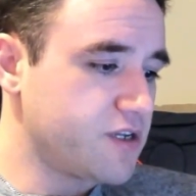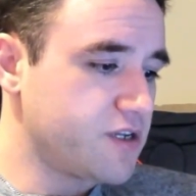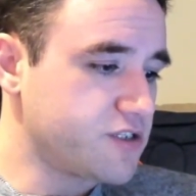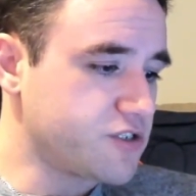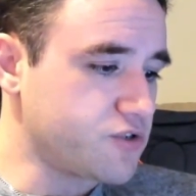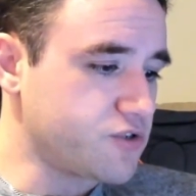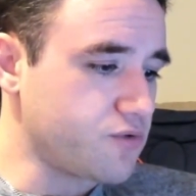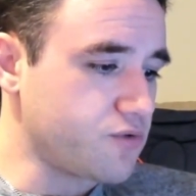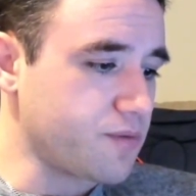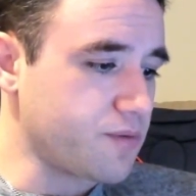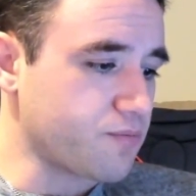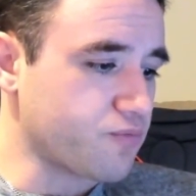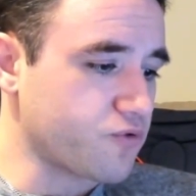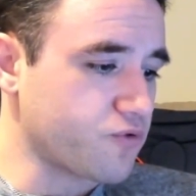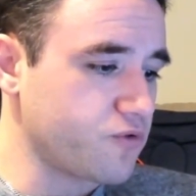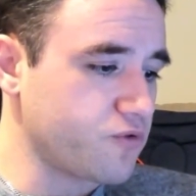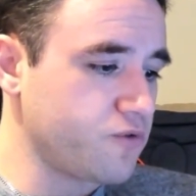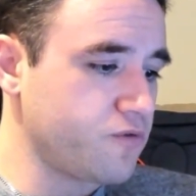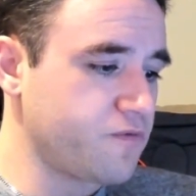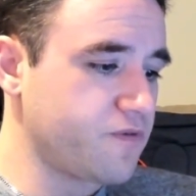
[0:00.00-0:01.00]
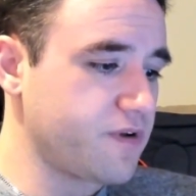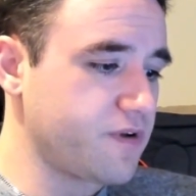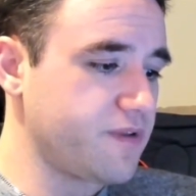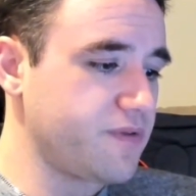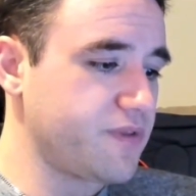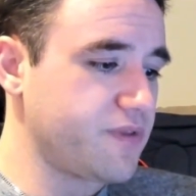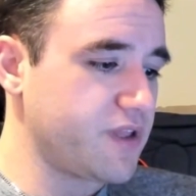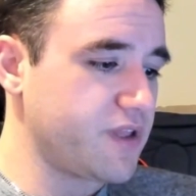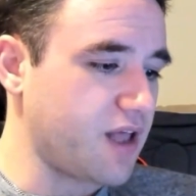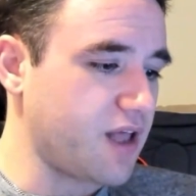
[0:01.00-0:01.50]
to improve
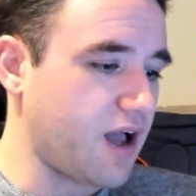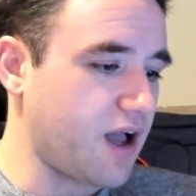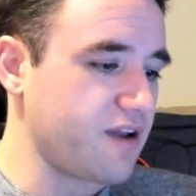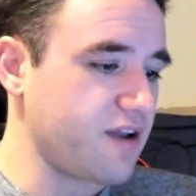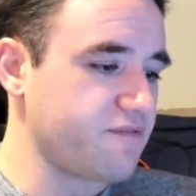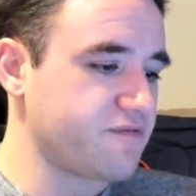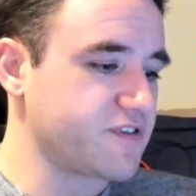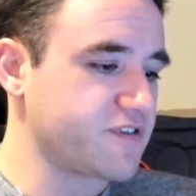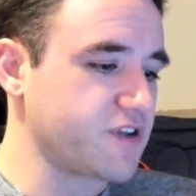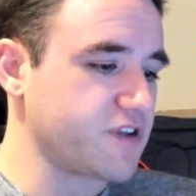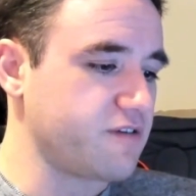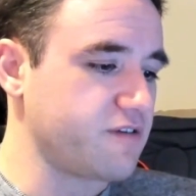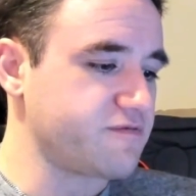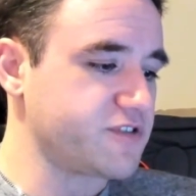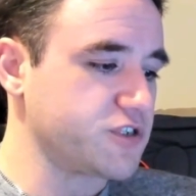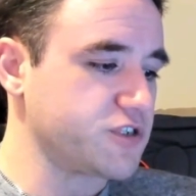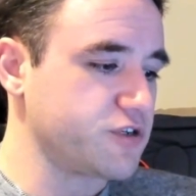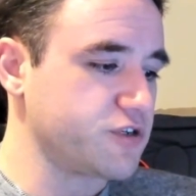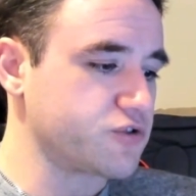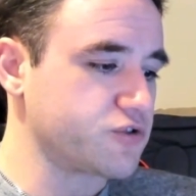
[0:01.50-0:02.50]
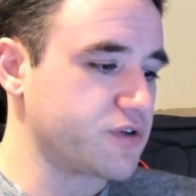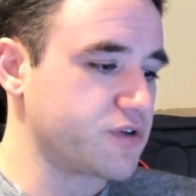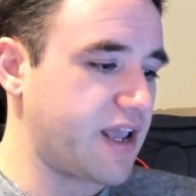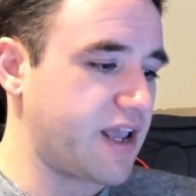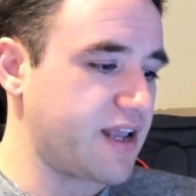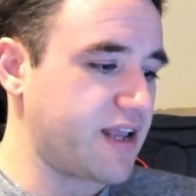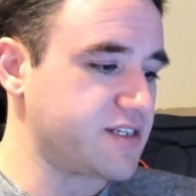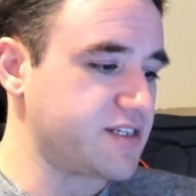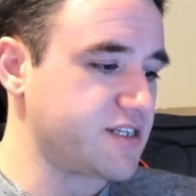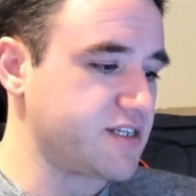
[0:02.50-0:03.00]
the lives of children
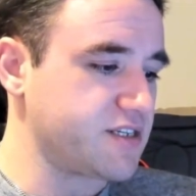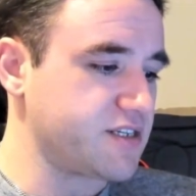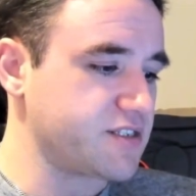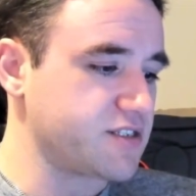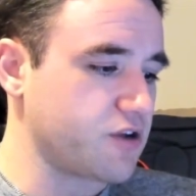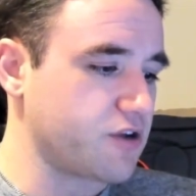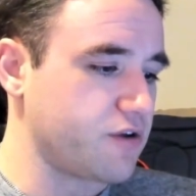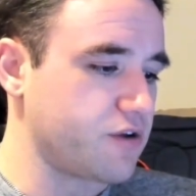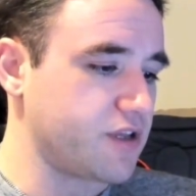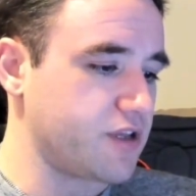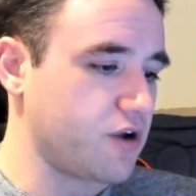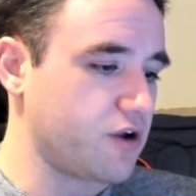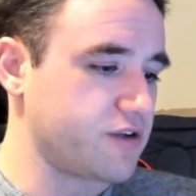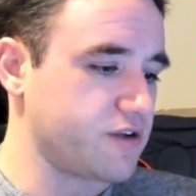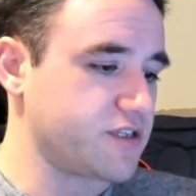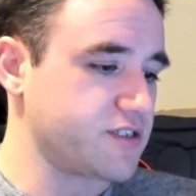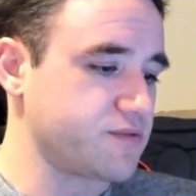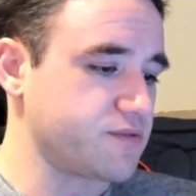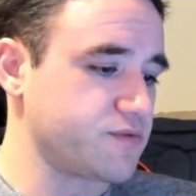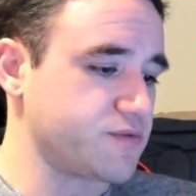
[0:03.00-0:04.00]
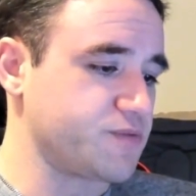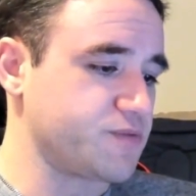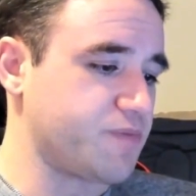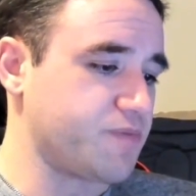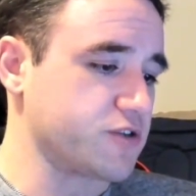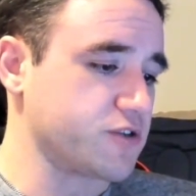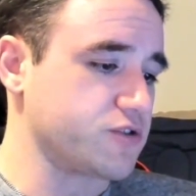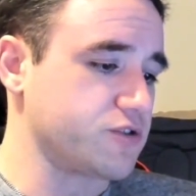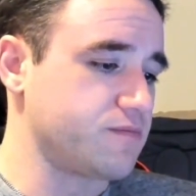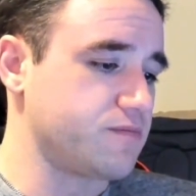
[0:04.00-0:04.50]
and teens on the autism
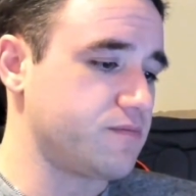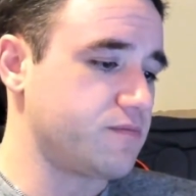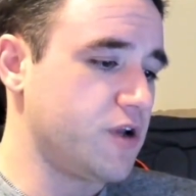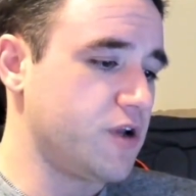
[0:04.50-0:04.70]
spectrum,